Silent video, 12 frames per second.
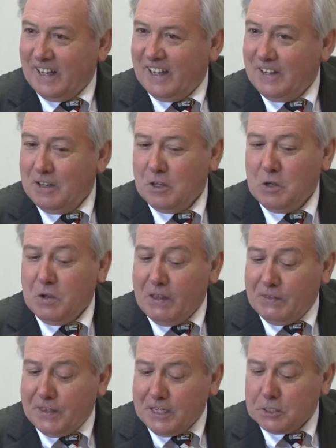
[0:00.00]
Uh,
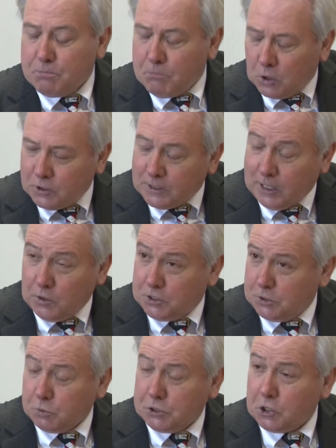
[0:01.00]
these modern
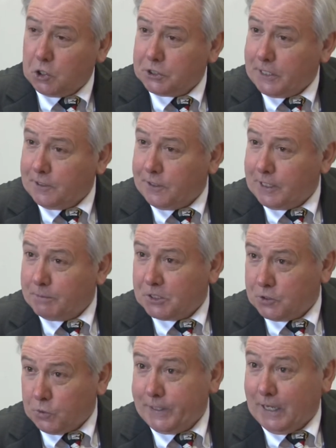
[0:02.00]
coaches, which cost anything up
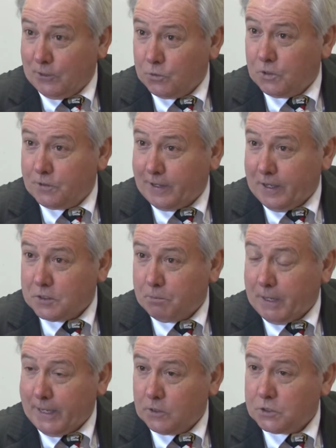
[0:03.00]
to
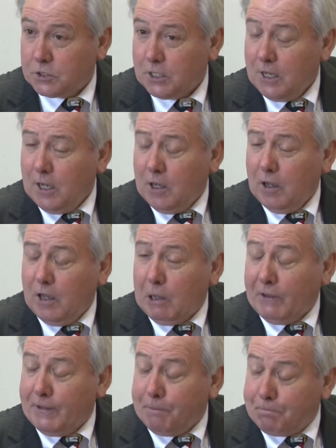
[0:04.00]
£300,000,
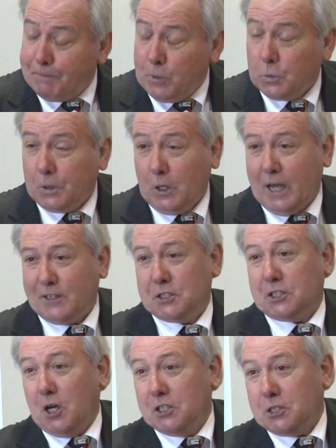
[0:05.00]
they're built like the
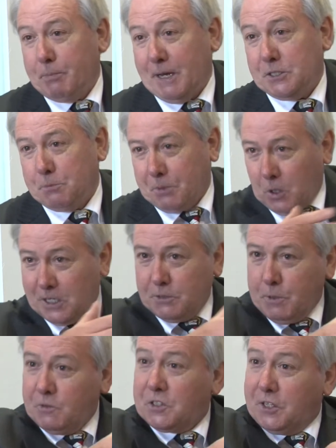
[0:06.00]
Starship
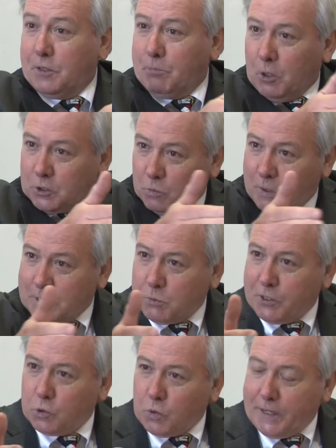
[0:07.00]
Enterprise. If you've seen the modern
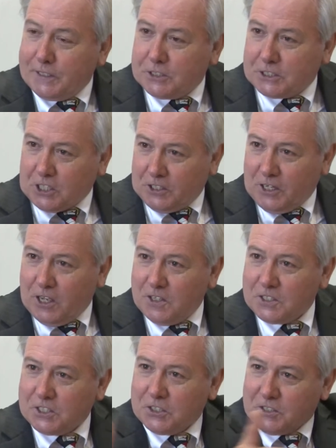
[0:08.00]
ones with great
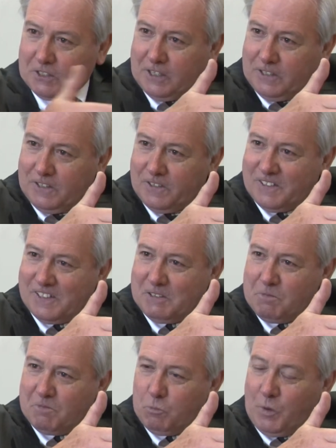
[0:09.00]
glass
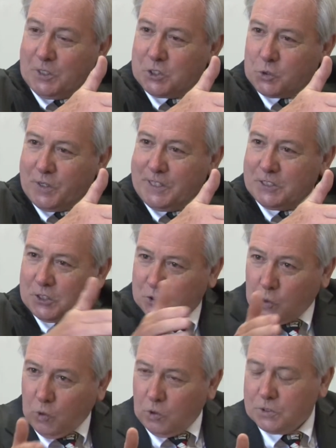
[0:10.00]
uh, windscreens
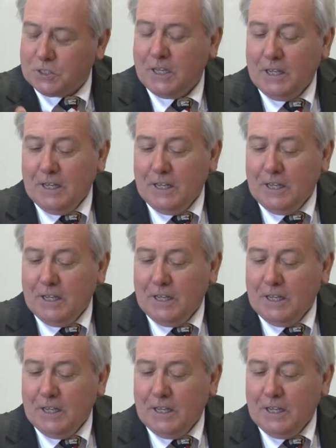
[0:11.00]
and doors,